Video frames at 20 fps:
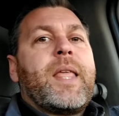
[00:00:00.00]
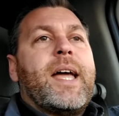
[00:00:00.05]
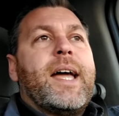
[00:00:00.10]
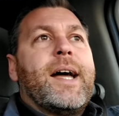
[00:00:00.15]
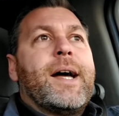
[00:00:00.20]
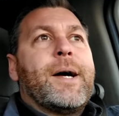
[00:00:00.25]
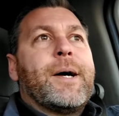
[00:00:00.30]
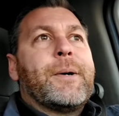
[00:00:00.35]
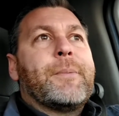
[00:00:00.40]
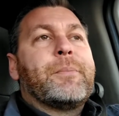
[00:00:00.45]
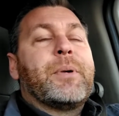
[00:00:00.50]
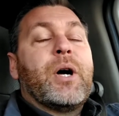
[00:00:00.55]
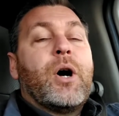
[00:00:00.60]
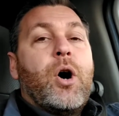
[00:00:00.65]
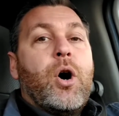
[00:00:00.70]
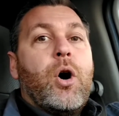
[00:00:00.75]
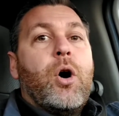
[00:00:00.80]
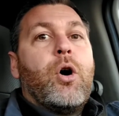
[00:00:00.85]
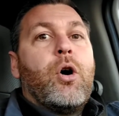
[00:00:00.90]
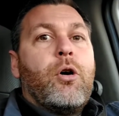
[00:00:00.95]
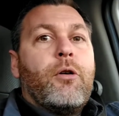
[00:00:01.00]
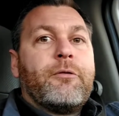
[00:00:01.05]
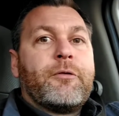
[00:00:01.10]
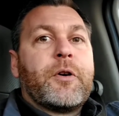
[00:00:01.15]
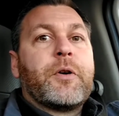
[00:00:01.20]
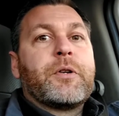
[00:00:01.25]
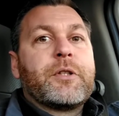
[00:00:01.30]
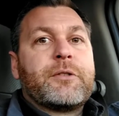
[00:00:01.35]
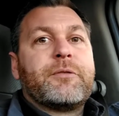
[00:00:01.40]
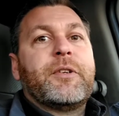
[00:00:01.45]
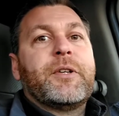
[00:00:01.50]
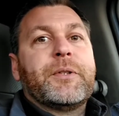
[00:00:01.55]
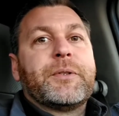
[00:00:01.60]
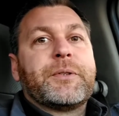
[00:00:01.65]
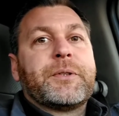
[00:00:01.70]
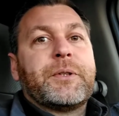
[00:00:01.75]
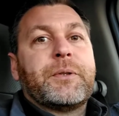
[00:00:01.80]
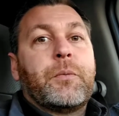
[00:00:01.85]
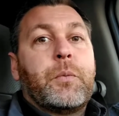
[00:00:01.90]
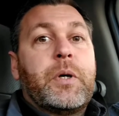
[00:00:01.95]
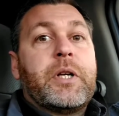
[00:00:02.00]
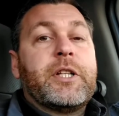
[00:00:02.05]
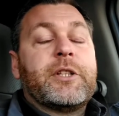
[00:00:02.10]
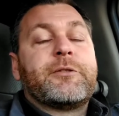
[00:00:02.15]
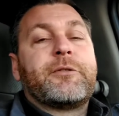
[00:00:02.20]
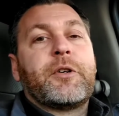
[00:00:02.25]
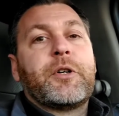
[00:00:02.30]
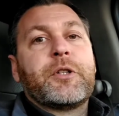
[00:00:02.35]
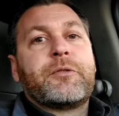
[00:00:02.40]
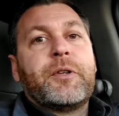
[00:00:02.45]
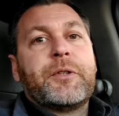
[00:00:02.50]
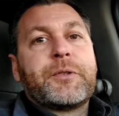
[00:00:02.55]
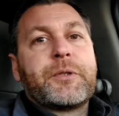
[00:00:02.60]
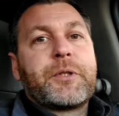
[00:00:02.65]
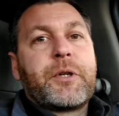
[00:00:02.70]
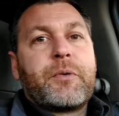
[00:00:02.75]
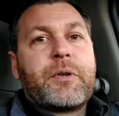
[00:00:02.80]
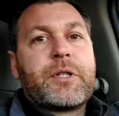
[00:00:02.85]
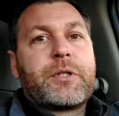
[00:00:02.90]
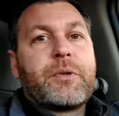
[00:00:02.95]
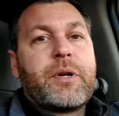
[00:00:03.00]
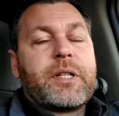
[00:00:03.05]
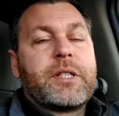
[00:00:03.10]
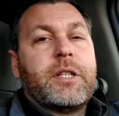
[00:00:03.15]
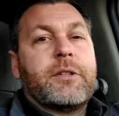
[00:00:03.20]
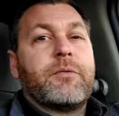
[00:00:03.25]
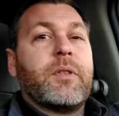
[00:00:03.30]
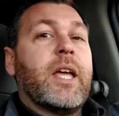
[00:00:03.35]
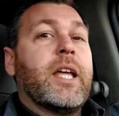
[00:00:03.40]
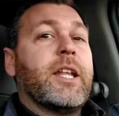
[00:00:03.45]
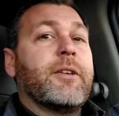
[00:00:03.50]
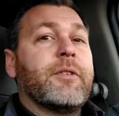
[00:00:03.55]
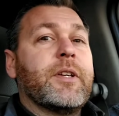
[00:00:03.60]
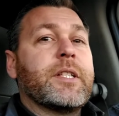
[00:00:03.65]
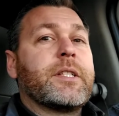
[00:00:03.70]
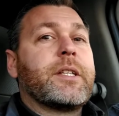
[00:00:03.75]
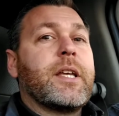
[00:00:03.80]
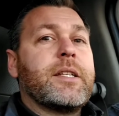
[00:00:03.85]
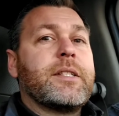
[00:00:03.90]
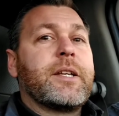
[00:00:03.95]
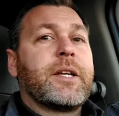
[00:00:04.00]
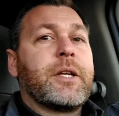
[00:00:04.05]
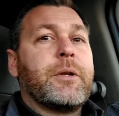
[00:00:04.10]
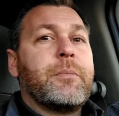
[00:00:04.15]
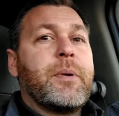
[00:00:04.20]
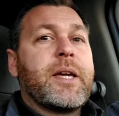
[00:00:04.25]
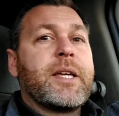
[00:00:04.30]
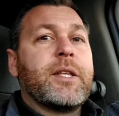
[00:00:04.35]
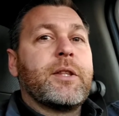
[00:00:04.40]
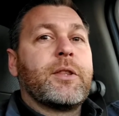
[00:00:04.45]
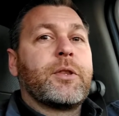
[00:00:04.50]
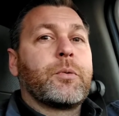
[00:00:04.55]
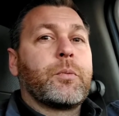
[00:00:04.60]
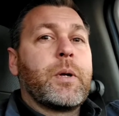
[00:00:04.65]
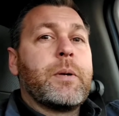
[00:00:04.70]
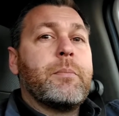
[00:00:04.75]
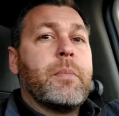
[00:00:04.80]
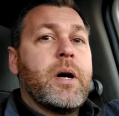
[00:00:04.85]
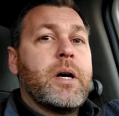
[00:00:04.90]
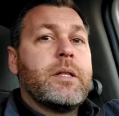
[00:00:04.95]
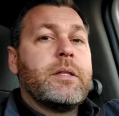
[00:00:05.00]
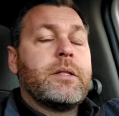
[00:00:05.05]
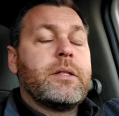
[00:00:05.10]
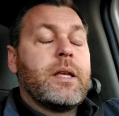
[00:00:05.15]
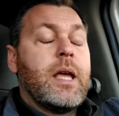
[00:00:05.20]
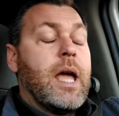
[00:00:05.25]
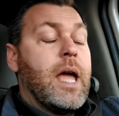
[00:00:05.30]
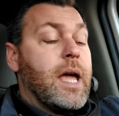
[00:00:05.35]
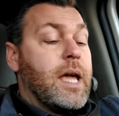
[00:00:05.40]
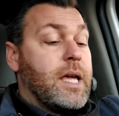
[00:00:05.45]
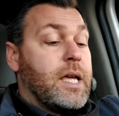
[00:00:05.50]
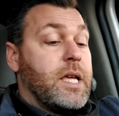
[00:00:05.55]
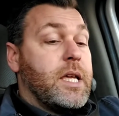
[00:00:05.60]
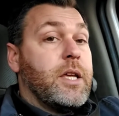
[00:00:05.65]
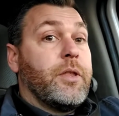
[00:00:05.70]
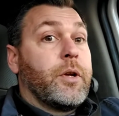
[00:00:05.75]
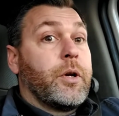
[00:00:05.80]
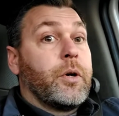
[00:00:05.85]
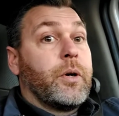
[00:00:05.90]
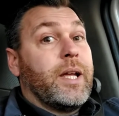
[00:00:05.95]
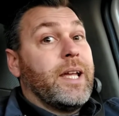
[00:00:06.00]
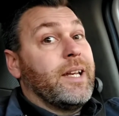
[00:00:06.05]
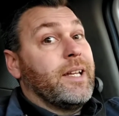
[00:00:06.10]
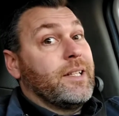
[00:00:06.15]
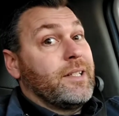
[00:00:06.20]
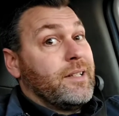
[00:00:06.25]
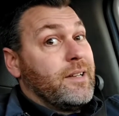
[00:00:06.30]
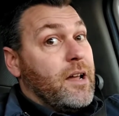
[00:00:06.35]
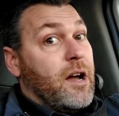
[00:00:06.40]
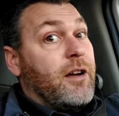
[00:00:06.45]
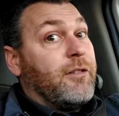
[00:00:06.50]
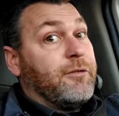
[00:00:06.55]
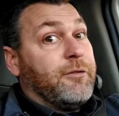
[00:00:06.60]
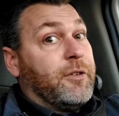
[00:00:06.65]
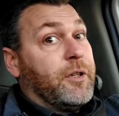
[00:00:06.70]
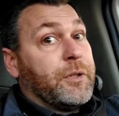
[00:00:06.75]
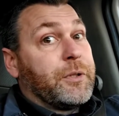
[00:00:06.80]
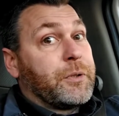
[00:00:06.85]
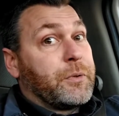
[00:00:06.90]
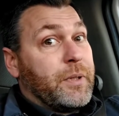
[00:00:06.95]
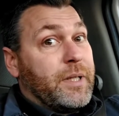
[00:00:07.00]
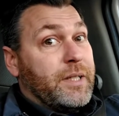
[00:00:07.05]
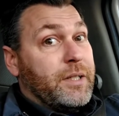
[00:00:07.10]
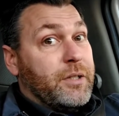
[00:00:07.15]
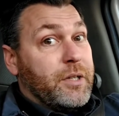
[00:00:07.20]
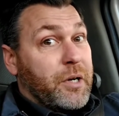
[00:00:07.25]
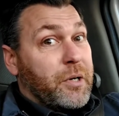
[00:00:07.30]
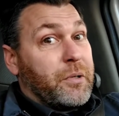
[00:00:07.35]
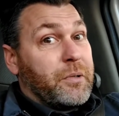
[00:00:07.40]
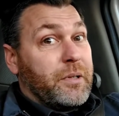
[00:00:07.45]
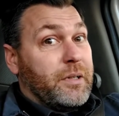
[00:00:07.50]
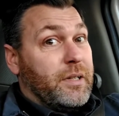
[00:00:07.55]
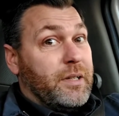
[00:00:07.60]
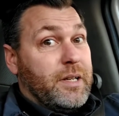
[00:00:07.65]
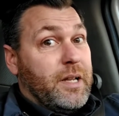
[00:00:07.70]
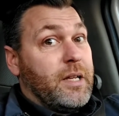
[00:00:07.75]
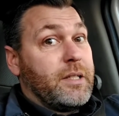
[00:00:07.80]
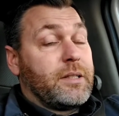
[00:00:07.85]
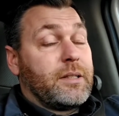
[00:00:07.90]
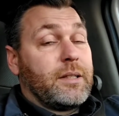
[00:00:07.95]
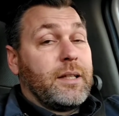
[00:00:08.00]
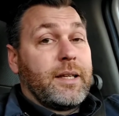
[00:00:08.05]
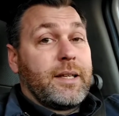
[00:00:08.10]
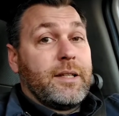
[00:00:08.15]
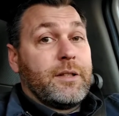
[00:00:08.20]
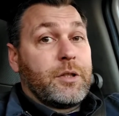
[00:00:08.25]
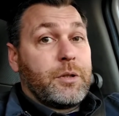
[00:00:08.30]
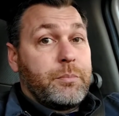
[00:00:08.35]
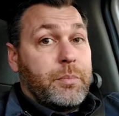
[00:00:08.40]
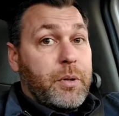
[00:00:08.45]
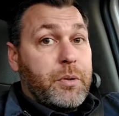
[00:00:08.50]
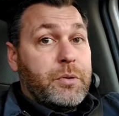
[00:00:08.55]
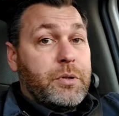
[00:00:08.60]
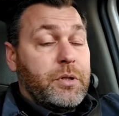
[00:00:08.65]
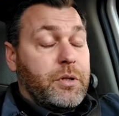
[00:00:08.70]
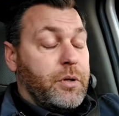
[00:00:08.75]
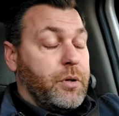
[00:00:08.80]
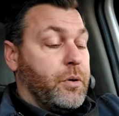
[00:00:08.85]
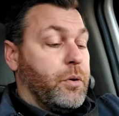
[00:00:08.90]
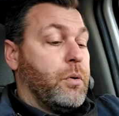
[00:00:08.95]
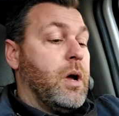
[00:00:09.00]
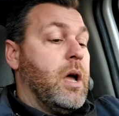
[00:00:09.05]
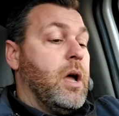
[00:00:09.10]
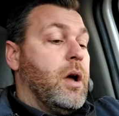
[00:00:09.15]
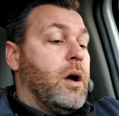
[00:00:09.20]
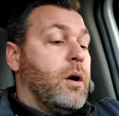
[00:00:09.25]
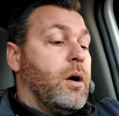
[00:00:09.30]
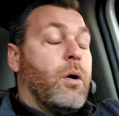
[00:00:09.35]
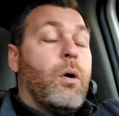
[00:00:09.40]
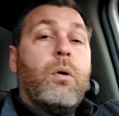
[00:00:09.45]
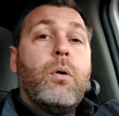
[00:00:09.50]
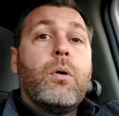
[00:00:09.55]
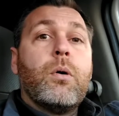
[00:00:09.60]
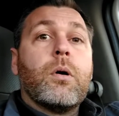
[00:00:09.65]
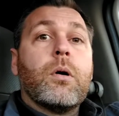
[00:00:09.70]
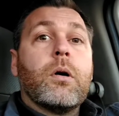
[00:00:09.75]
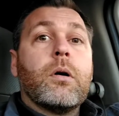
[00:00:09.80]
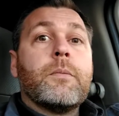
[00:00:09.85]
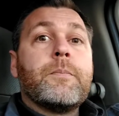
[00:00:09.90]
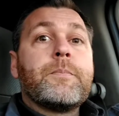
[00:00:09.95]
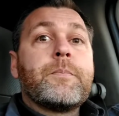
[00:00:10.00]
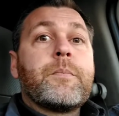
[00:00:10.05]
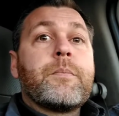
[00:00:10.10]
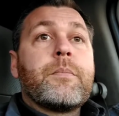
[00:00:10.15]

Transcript: Uh, but all furnace filter one inch furnace filters are restrictive, and if it says it can make it three months, either it is not filtering dirt and dust like it's supposed to, or